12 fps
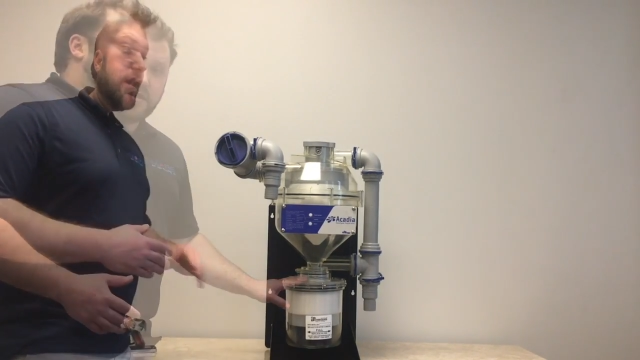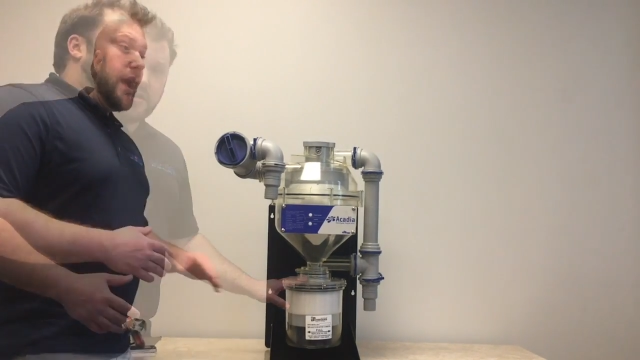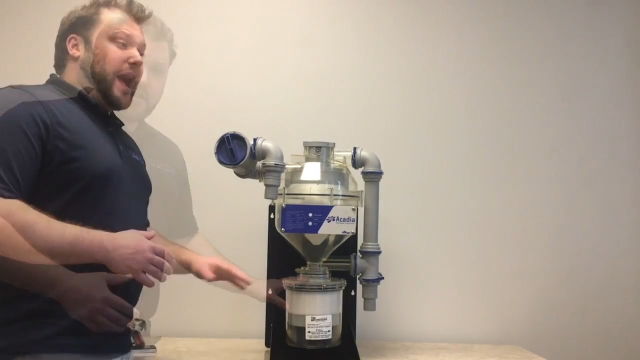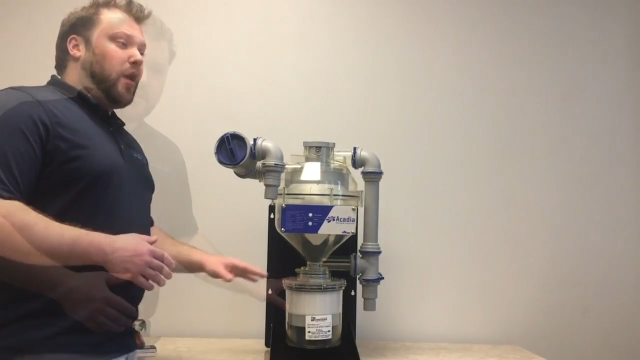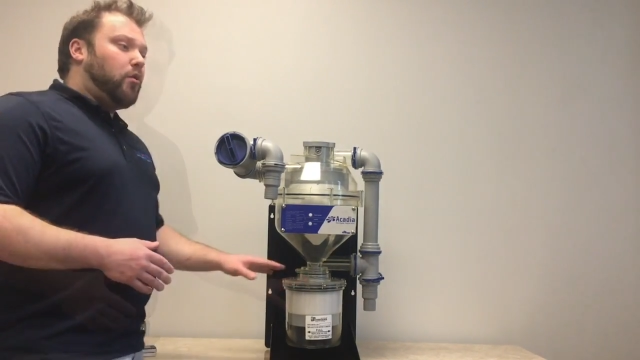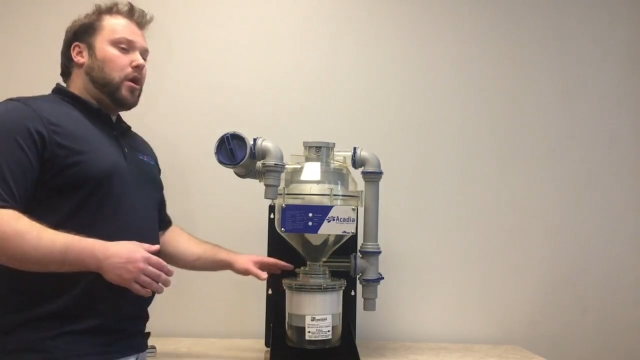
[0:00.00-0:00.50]

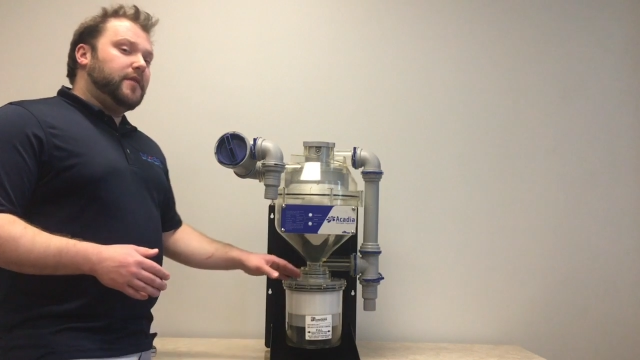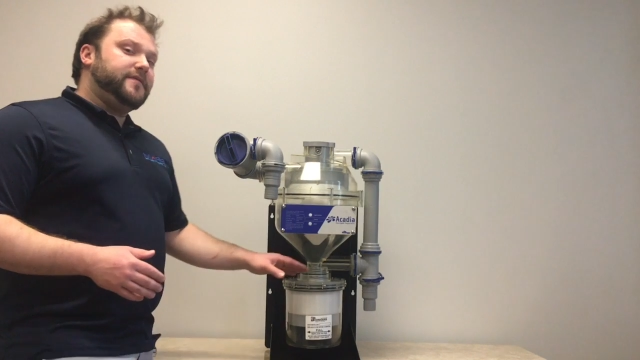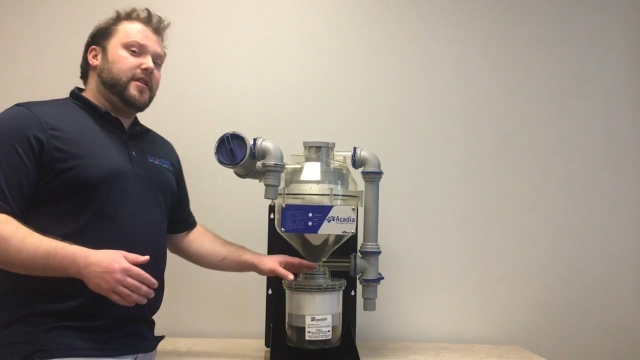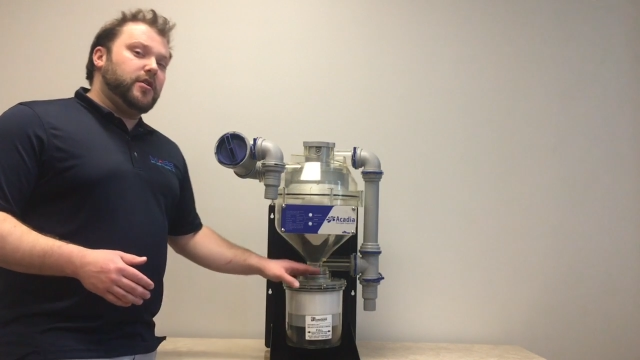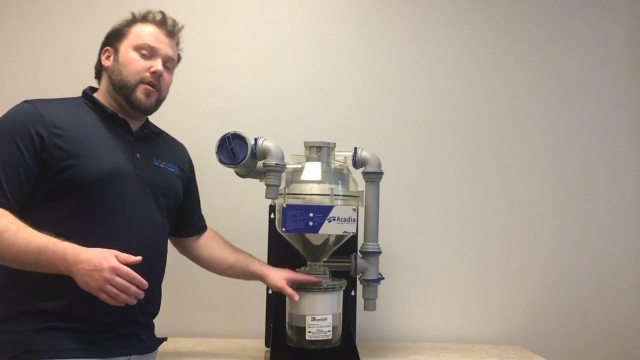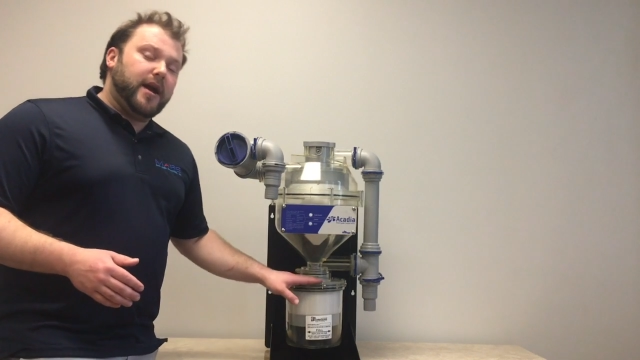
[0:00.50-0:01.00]
How
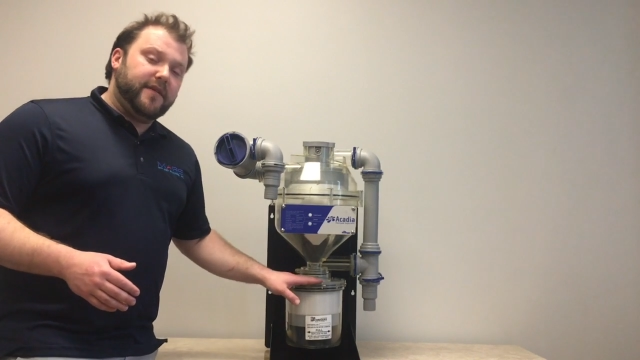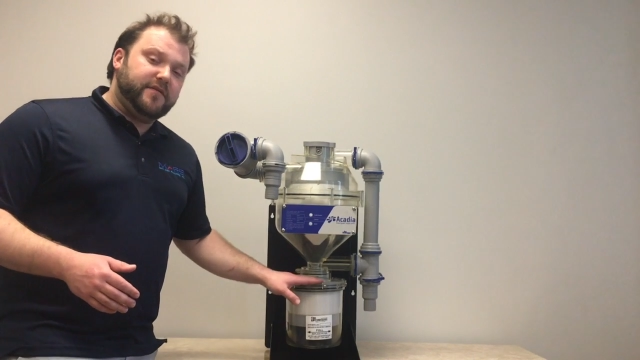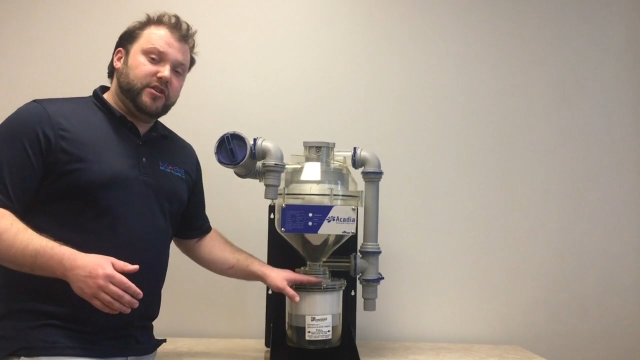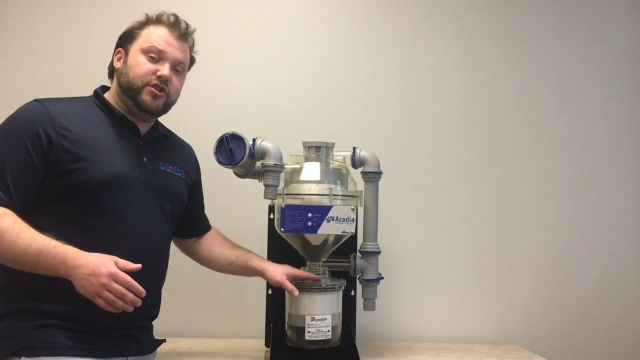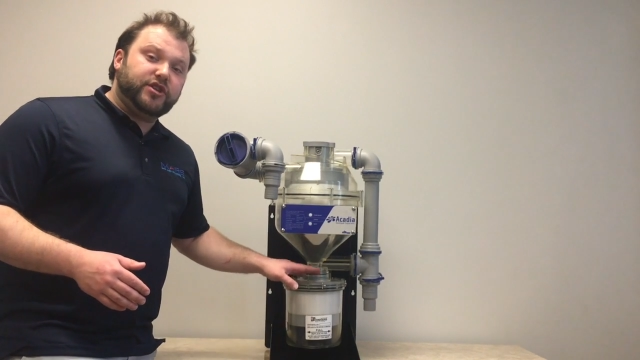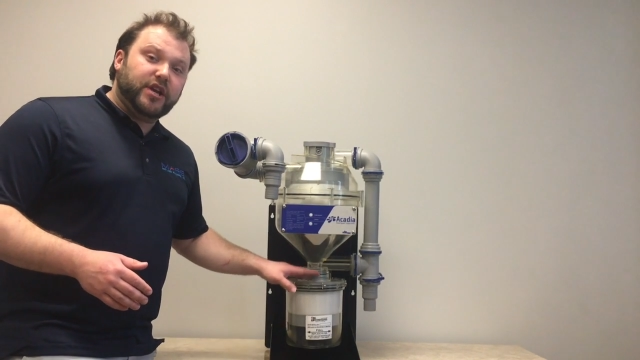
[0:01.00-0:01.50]
often you
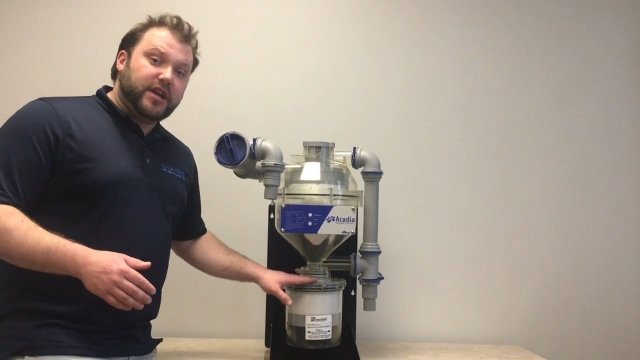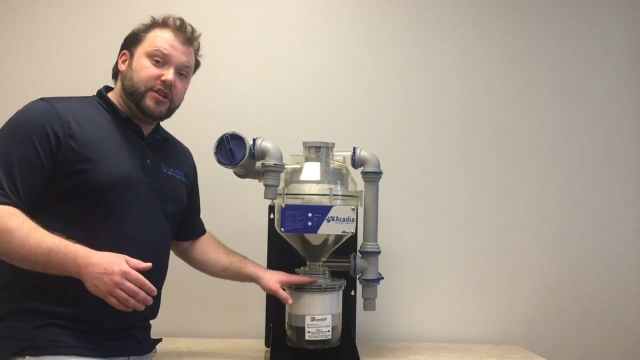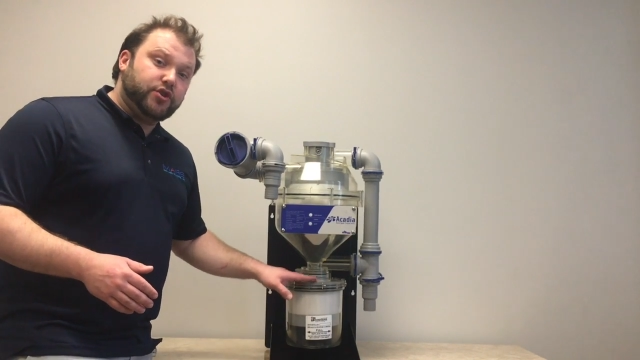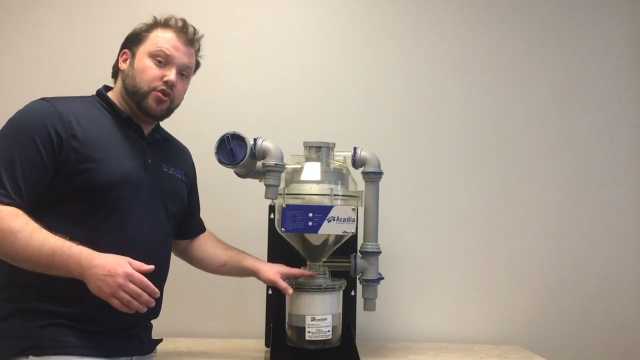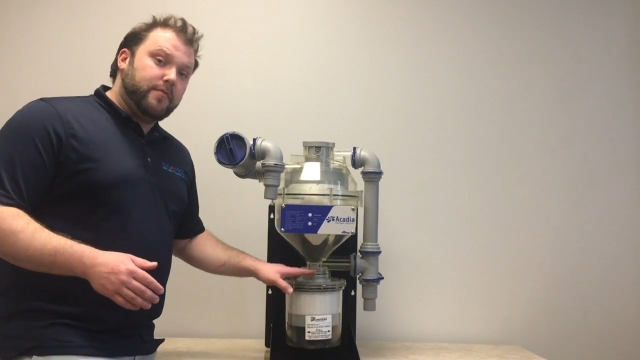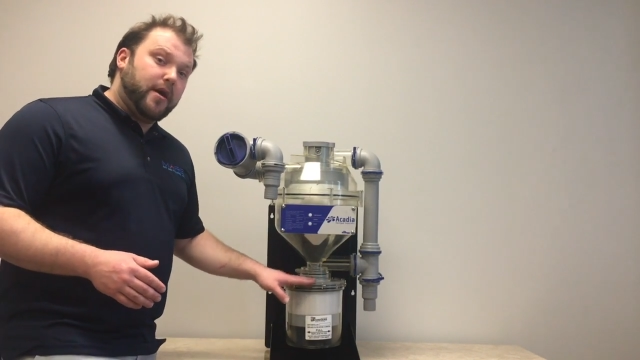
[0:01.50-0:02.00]
have to
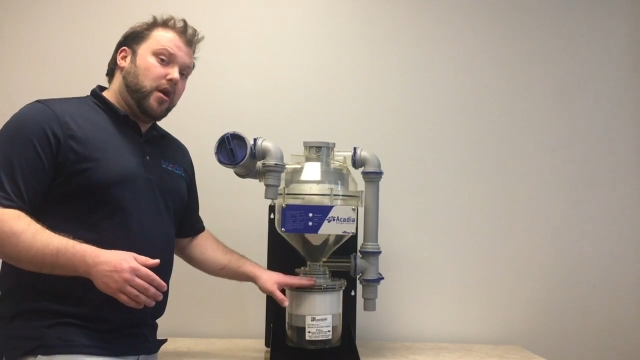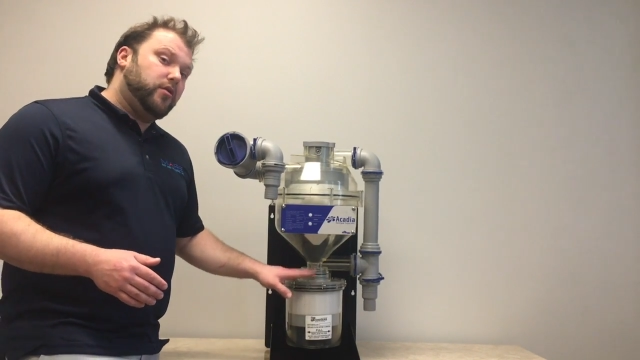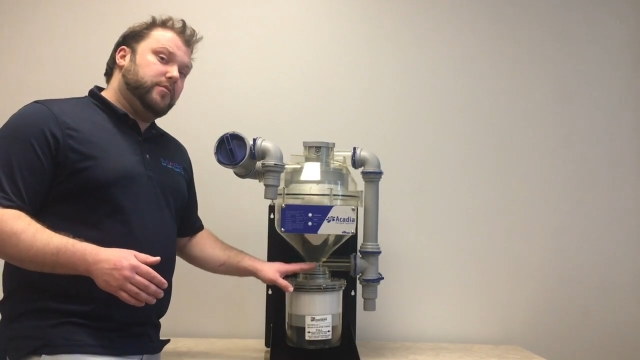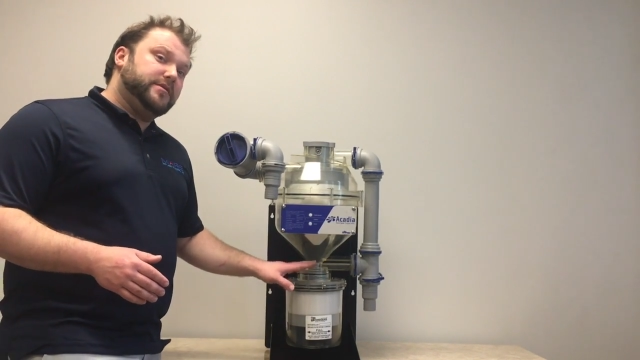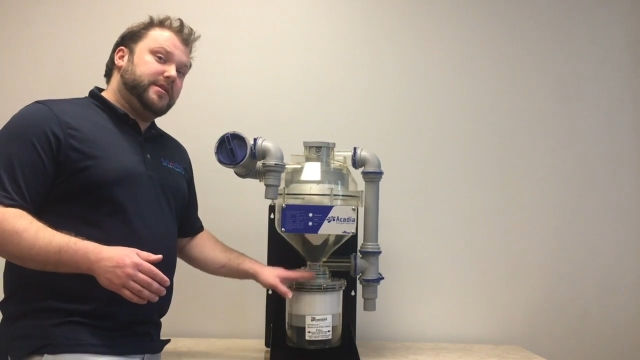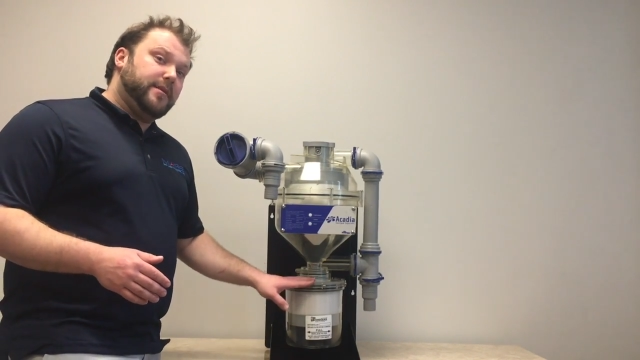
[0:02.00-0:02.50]
change your
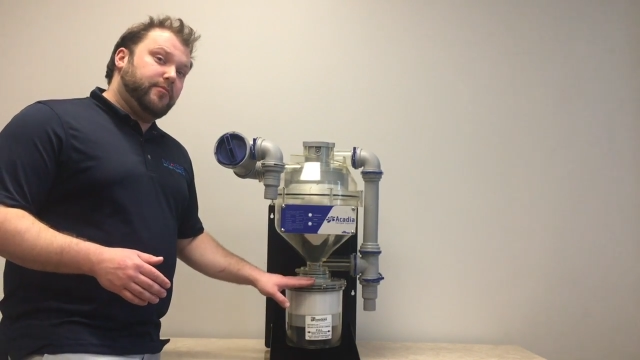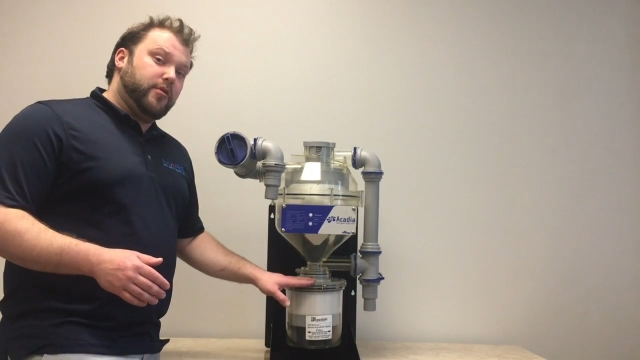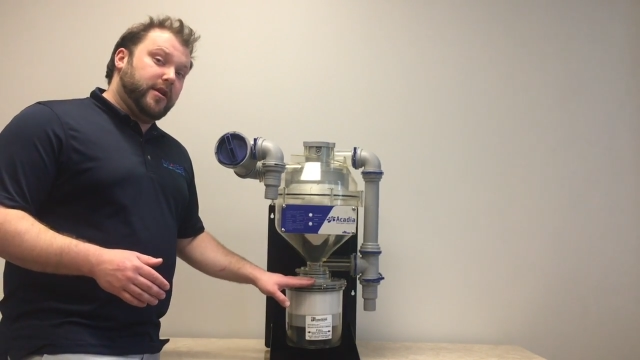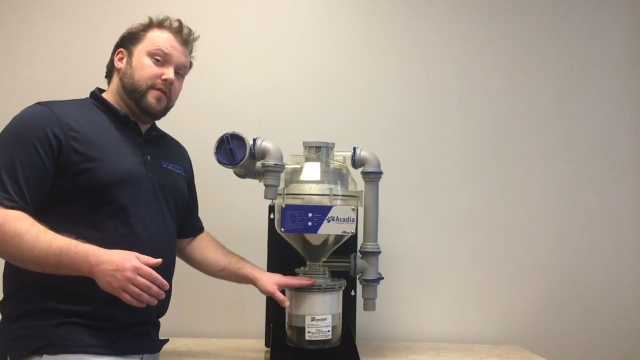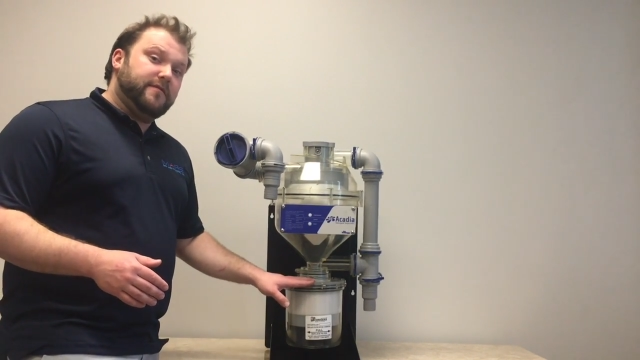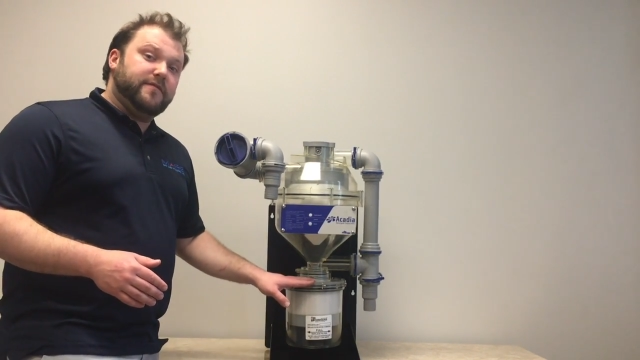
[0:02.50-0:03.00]
amalgam
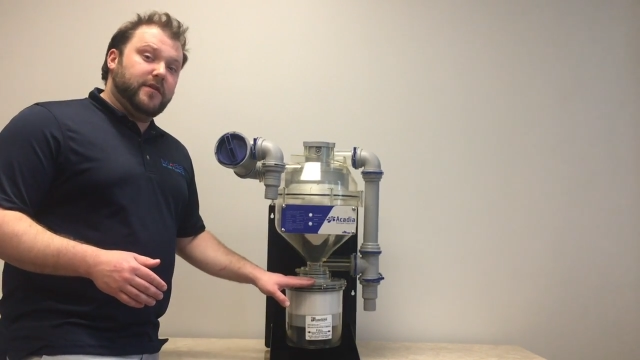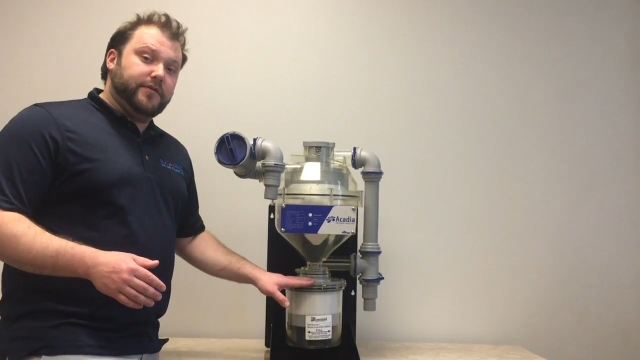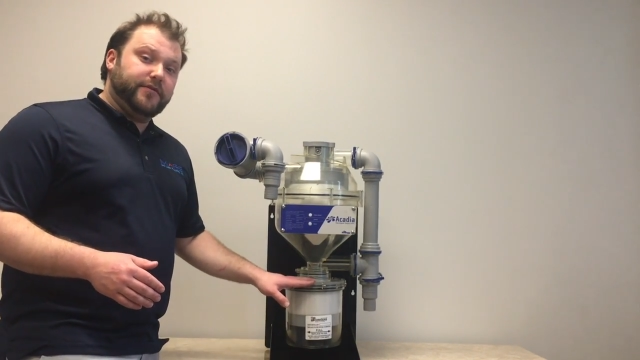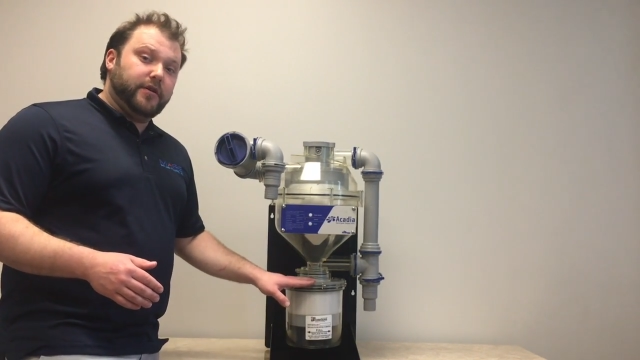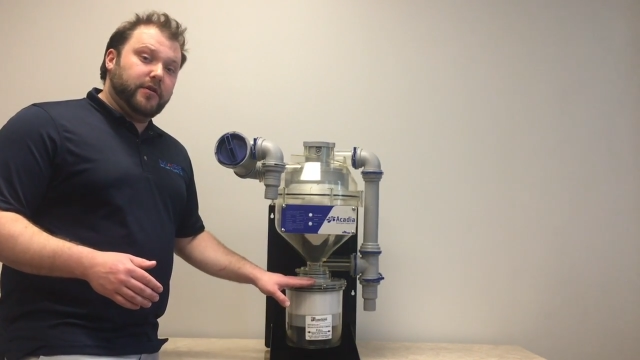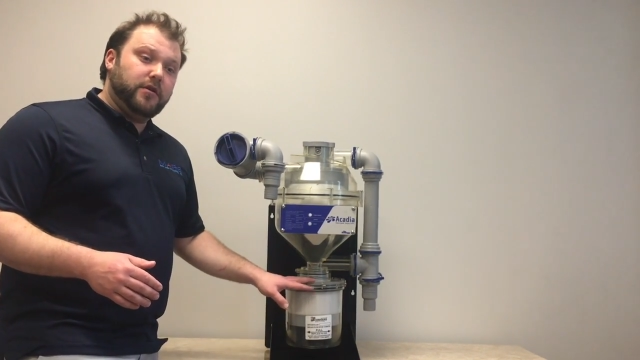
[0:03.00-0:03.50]
separator
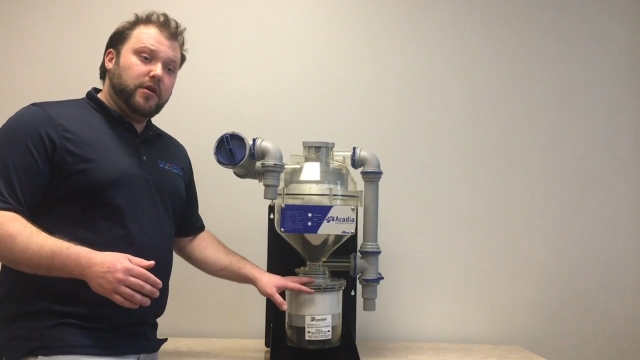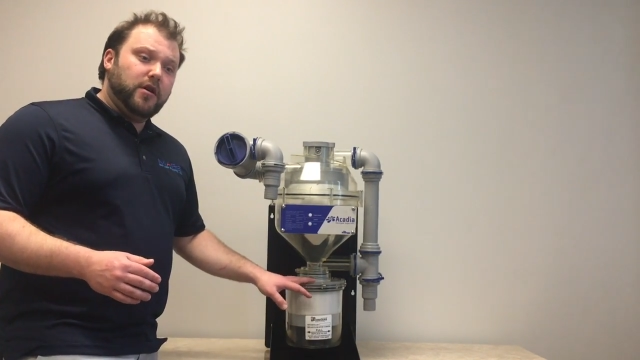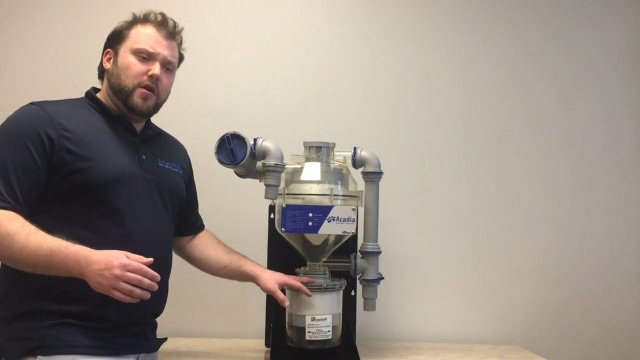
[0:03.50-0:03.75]
filter